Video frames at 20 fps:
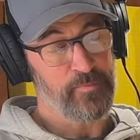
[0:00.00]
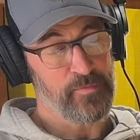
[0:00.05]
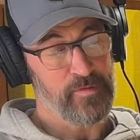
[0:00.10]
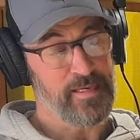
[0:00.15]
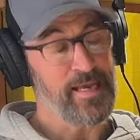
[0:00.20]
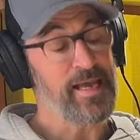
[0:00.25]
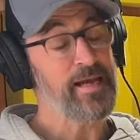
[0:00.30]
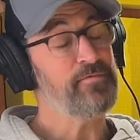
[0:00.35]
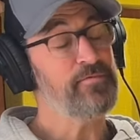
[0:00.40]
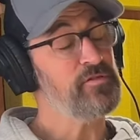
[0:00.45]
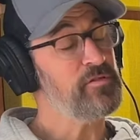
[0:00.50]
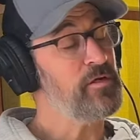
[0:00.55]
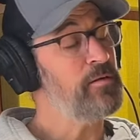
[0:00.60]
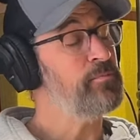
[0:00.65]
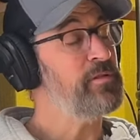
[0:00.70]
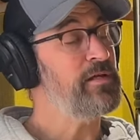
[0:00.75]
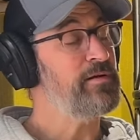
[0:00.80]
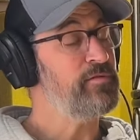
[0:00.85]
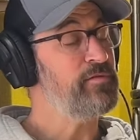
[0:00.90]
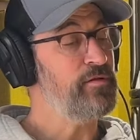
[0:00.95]
to have some
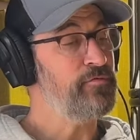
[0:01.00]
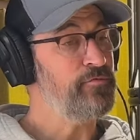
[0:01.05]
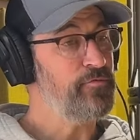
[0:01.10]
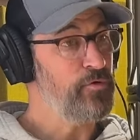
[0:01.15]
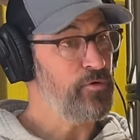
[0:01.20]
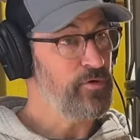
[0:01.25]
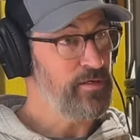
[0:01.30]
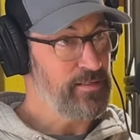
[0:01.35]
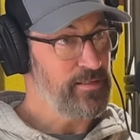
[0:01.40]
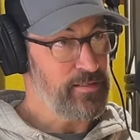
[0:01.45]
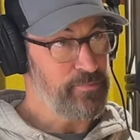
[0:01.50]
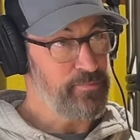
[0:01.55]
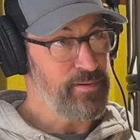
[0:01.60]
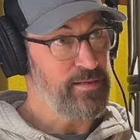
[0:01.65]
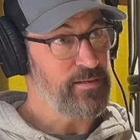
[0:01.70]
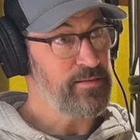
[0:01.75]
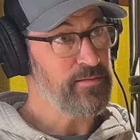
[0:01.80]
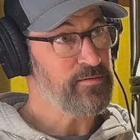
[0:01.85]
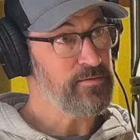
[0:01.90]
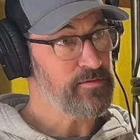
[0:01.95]
level of food
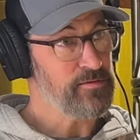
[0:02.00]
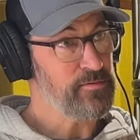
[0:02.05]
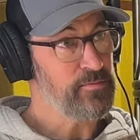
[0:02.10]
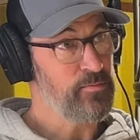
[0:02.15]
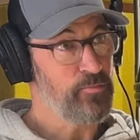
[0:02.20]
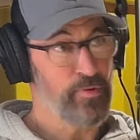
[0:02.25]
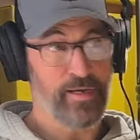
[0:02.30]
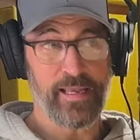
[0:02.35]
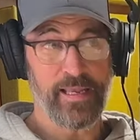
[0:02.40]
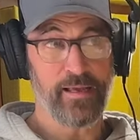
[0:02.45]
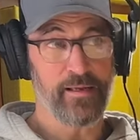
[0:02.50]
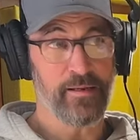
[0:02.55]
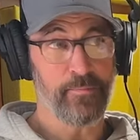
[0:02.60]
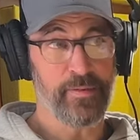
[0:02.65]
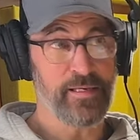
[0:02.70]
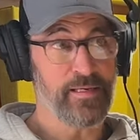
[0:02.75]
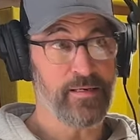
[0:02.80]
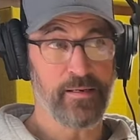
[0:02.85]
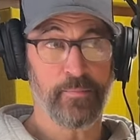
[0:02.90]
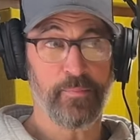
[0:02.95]
independence. We can't
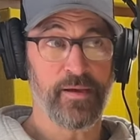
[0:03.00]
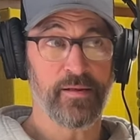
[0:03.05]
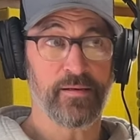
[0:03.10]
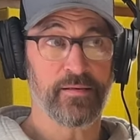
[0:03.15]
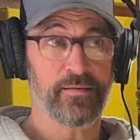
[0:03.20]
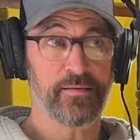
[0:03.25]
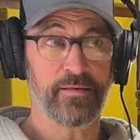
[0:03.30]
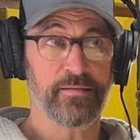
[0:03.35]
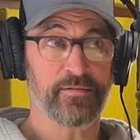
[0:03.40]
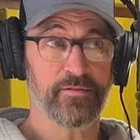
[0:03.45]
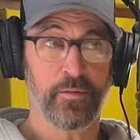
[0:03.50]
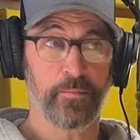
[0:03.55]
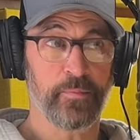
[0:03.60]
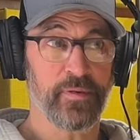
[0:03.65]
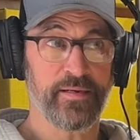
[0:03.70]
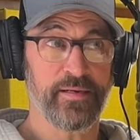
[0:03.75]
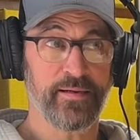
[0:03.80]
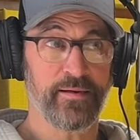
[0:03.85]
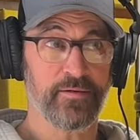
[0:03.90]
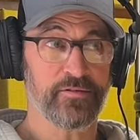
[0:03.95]
be dependent on
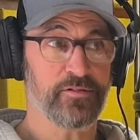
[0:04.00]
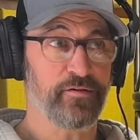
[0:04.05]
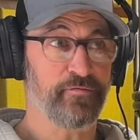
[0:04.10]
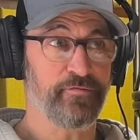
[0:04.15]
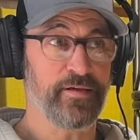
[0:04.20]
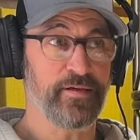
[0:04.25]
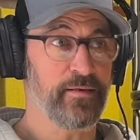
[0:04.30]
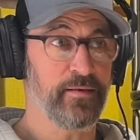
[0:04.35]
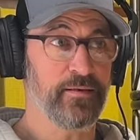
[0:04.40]
somebody else to feed